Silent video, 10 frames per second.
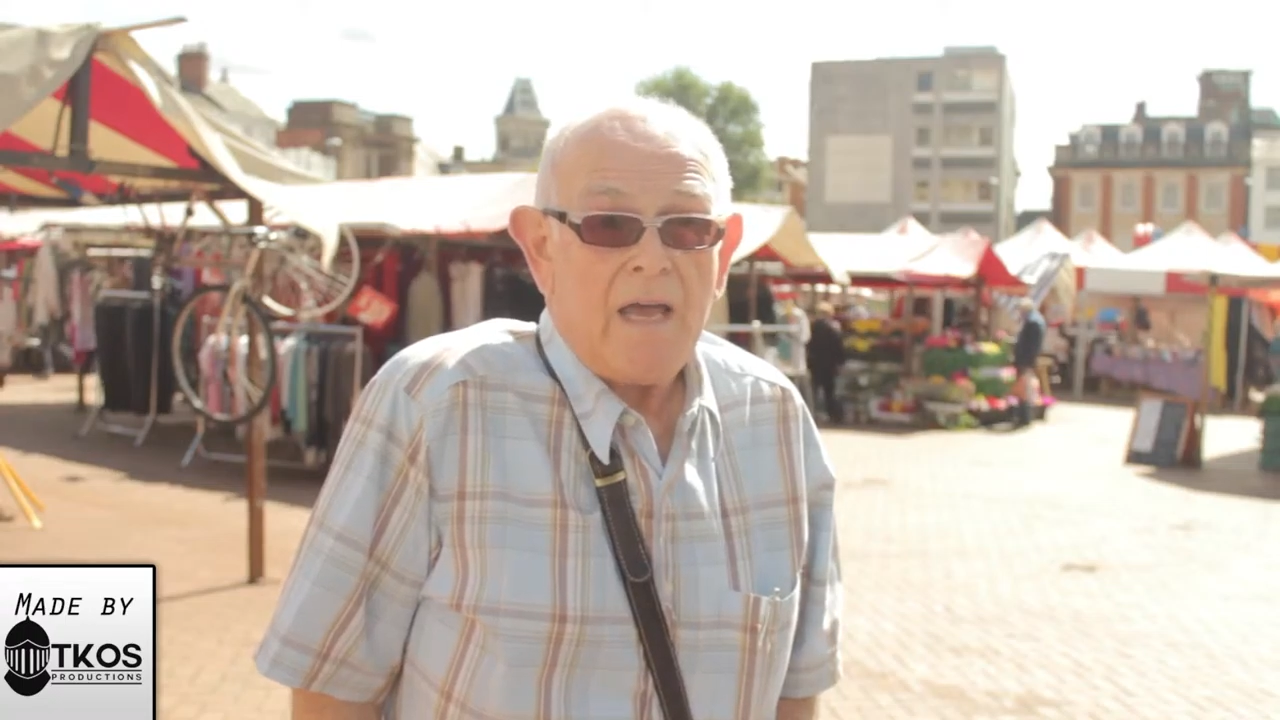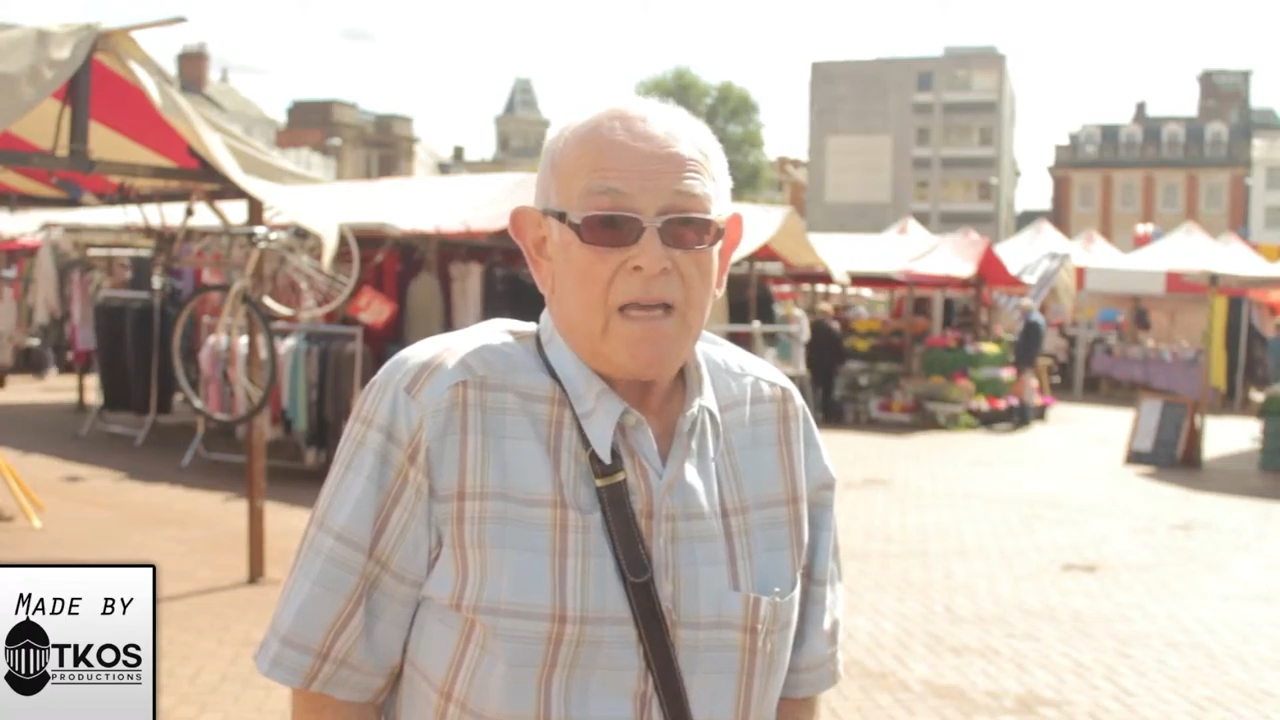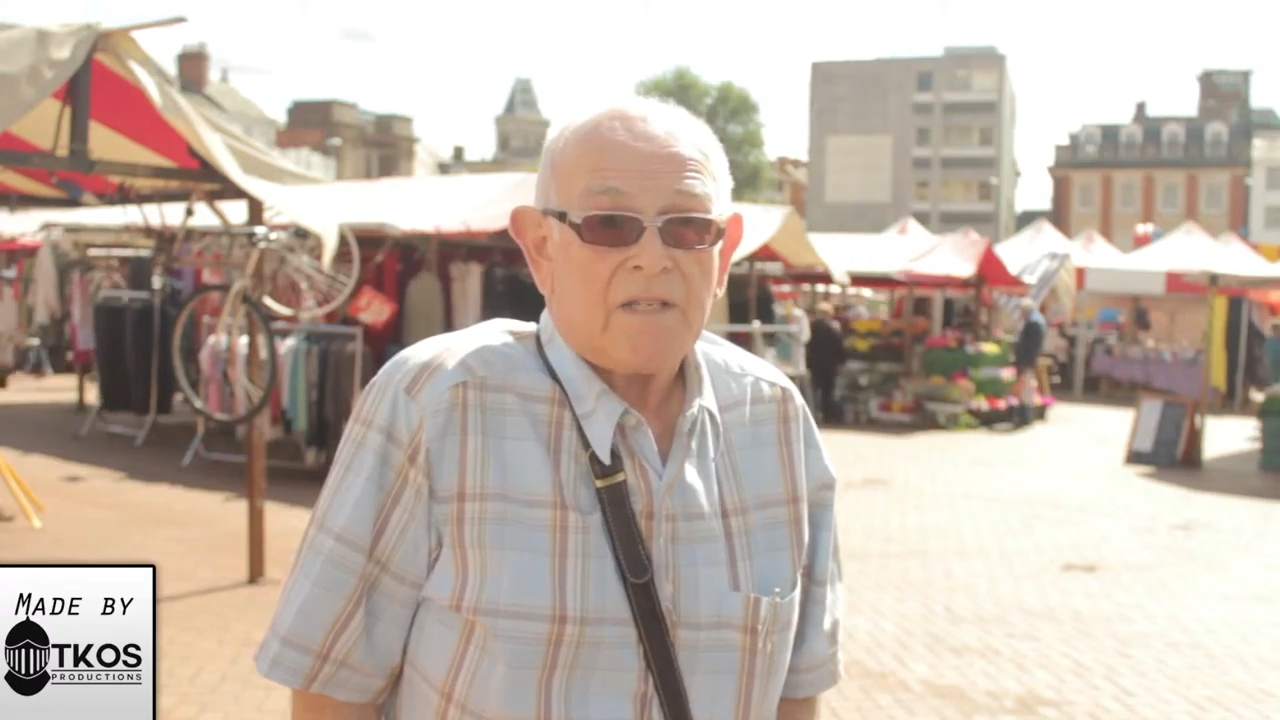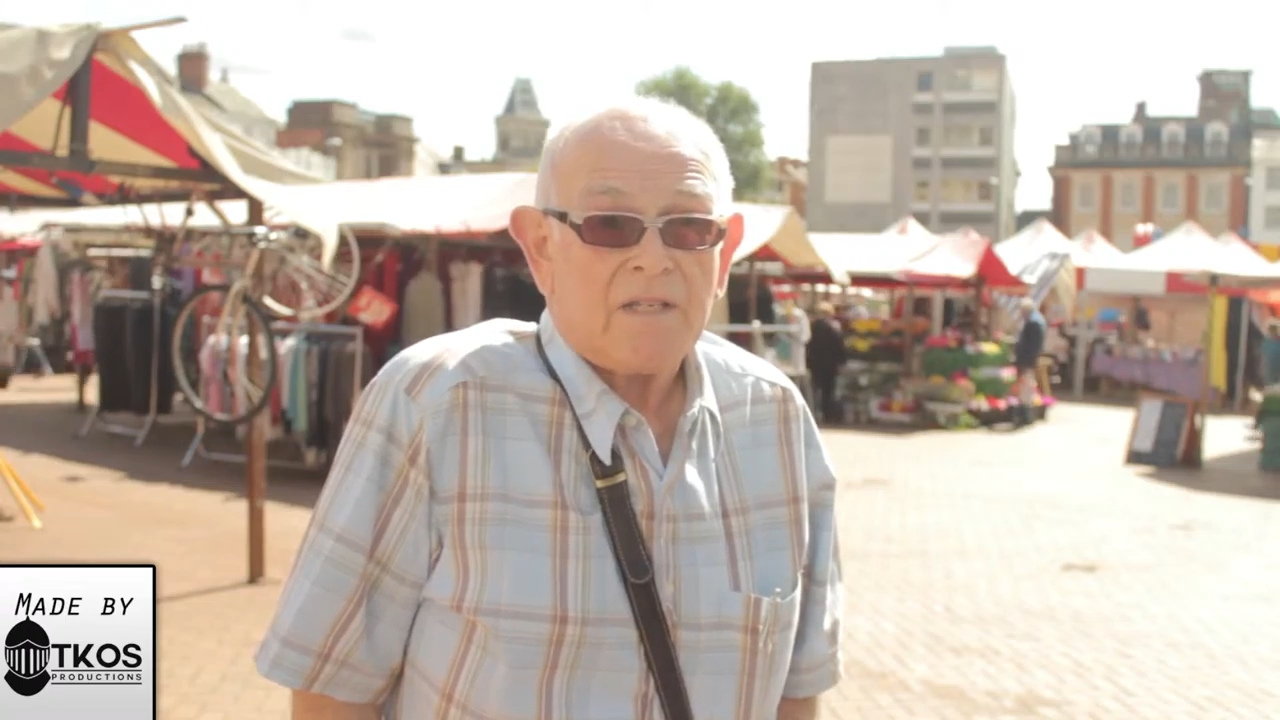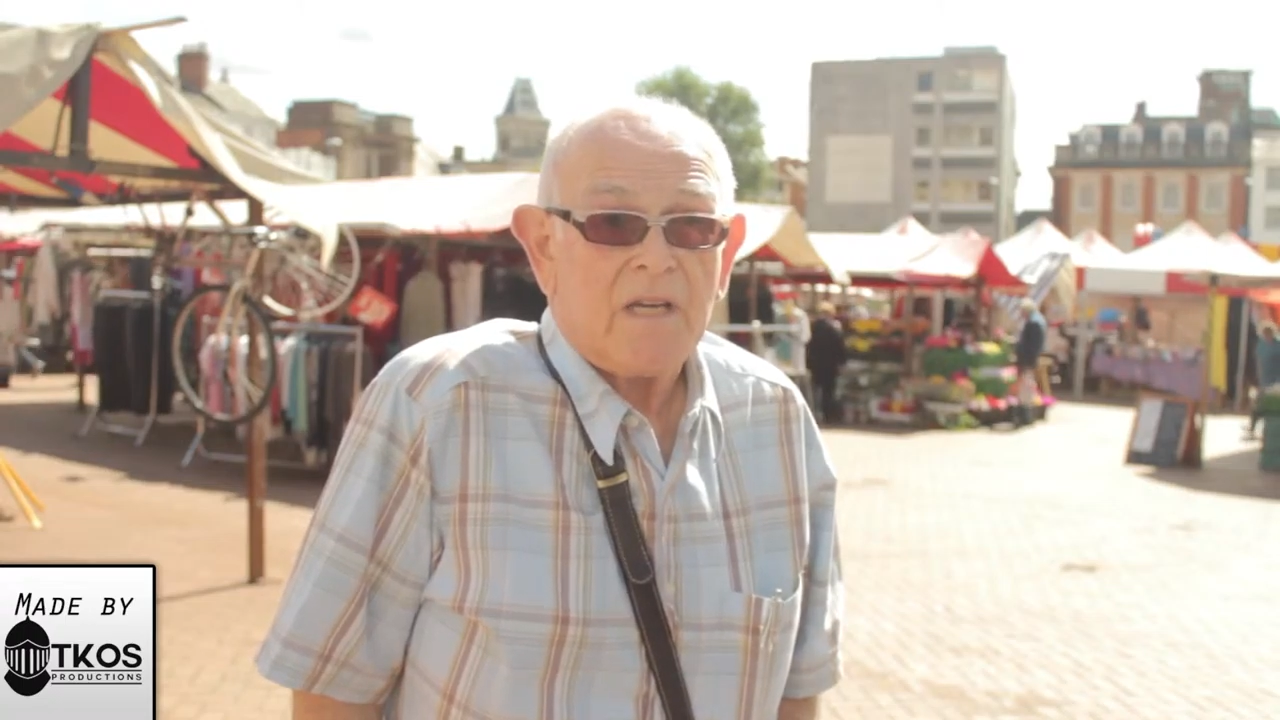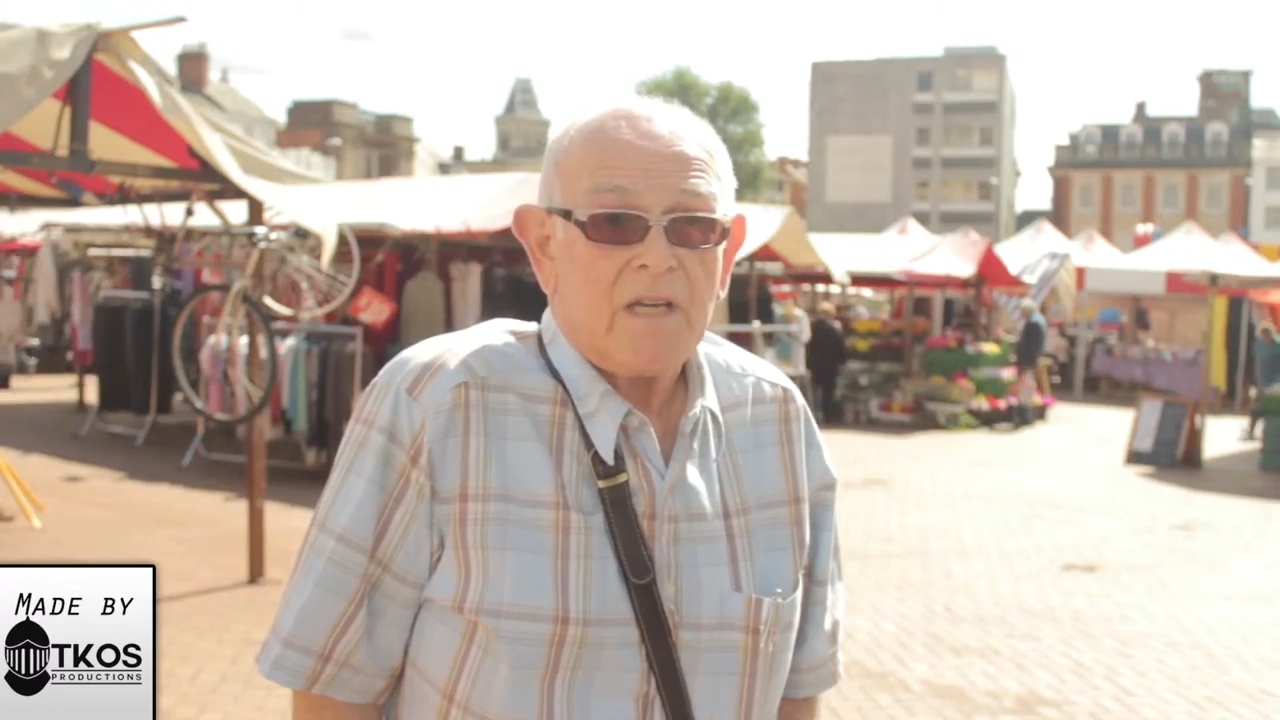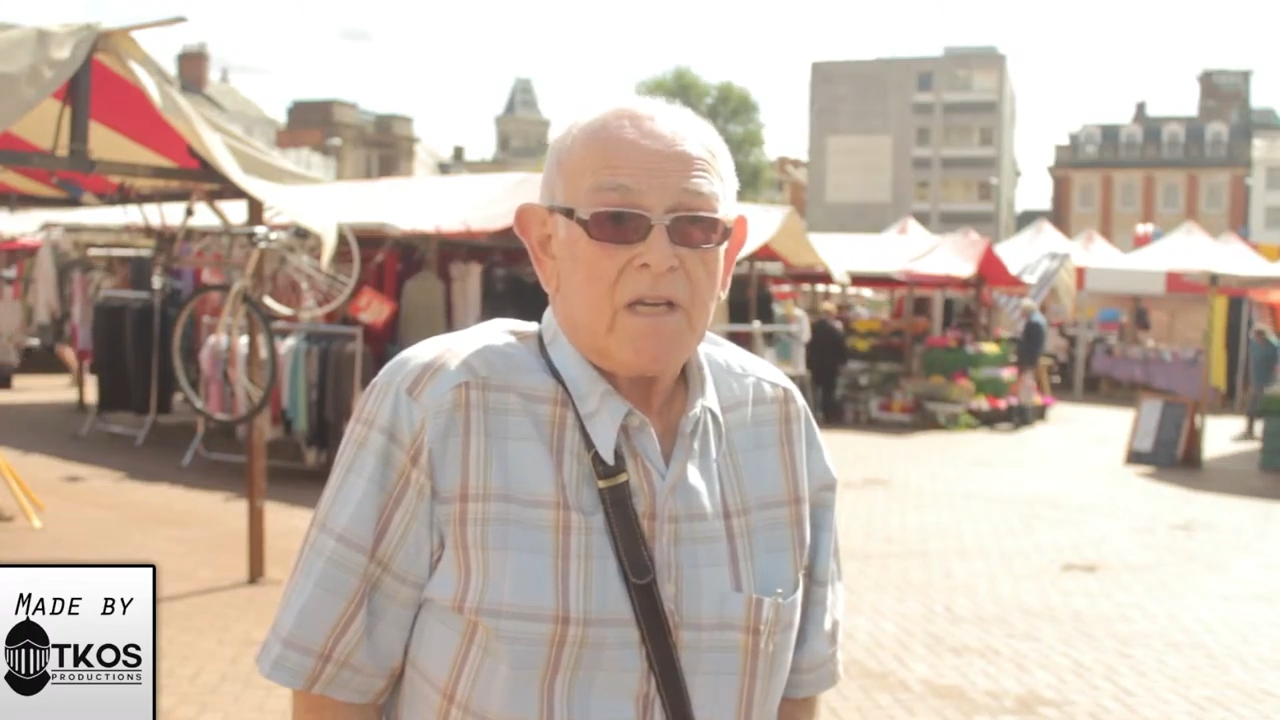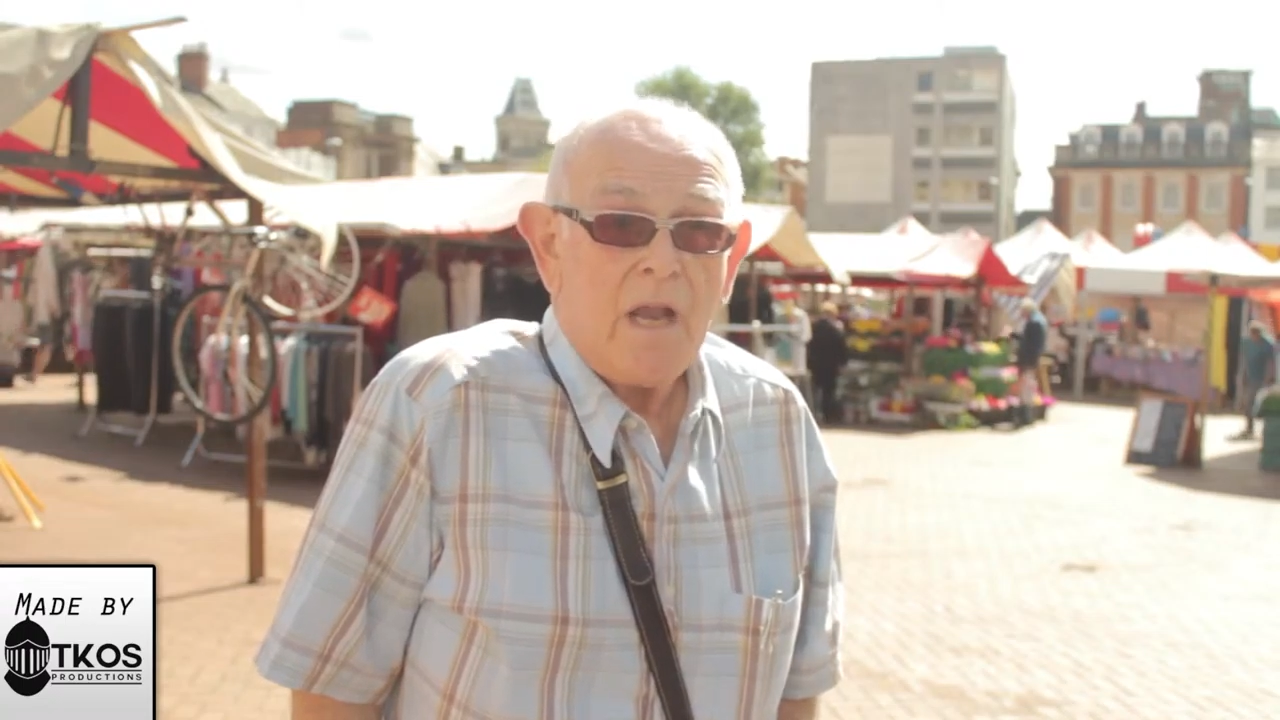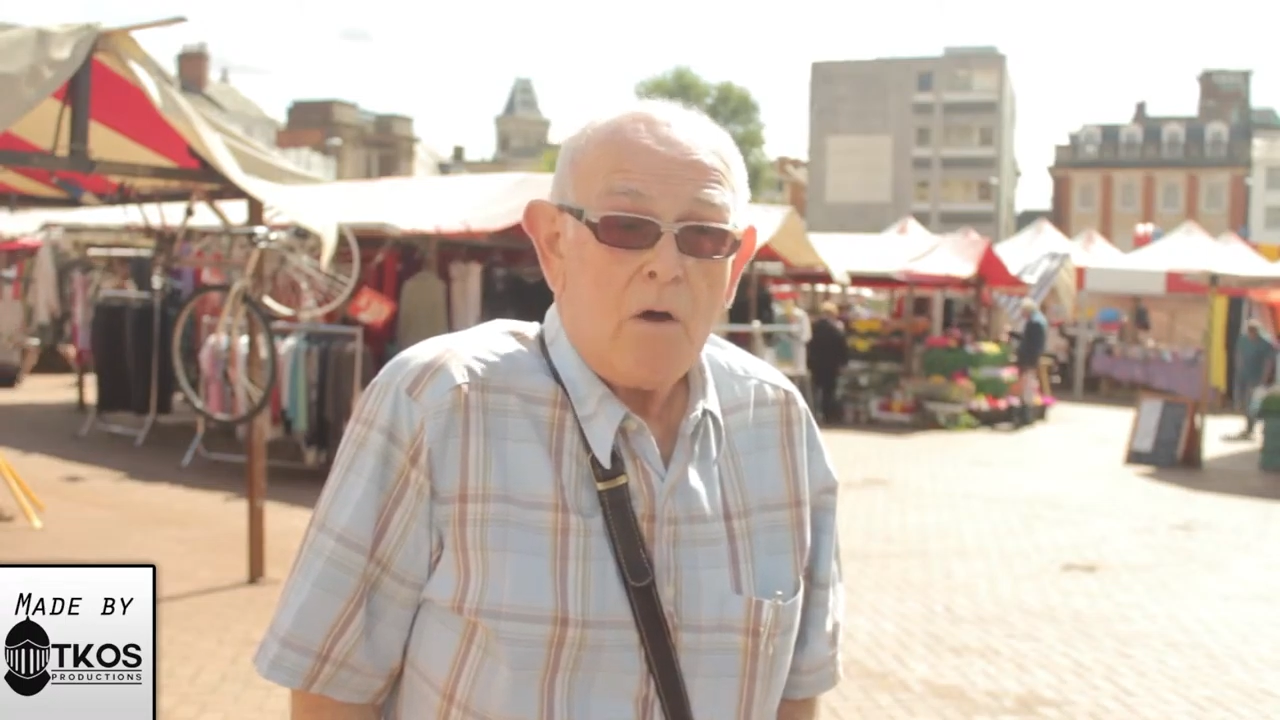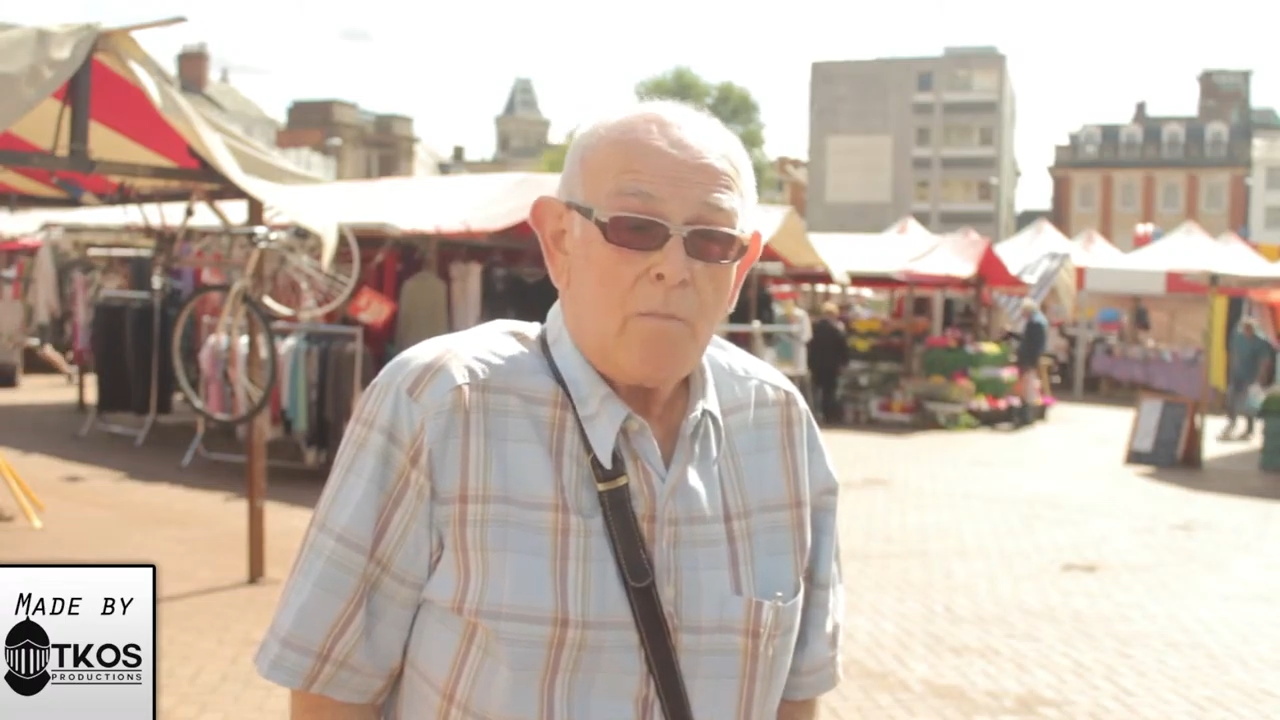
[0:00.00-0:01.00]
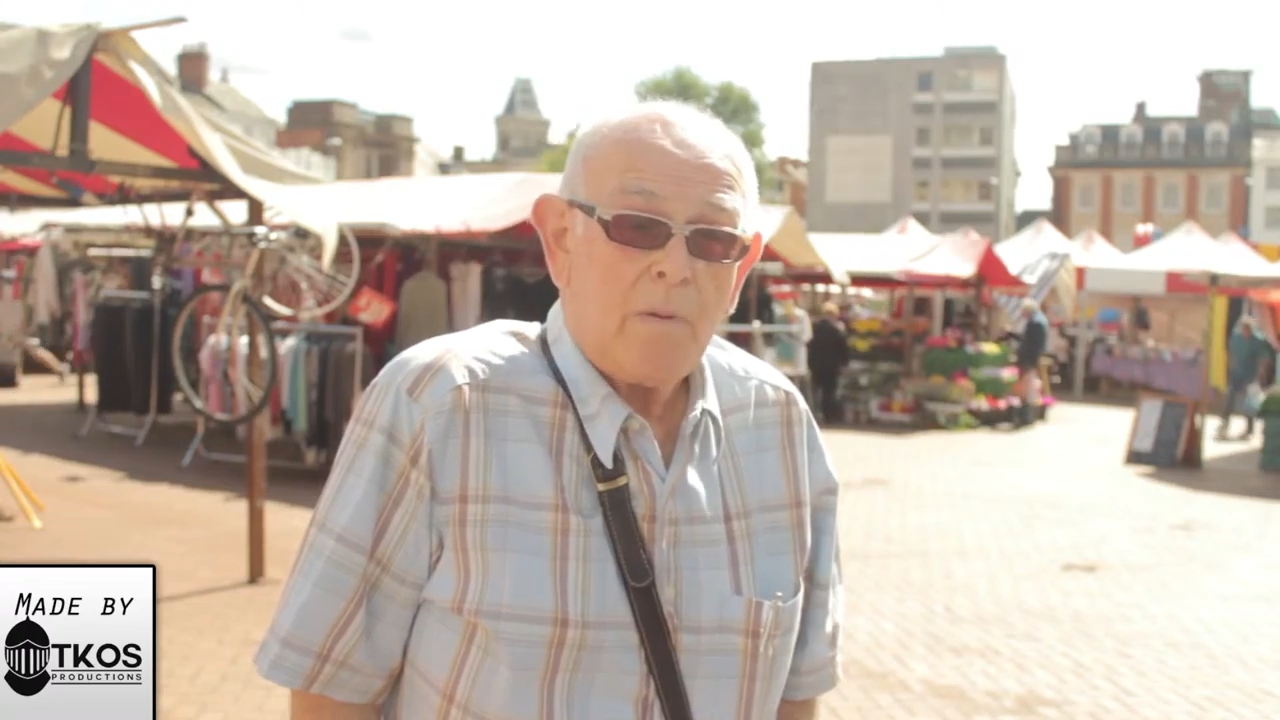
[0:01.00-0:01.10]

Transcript: There is no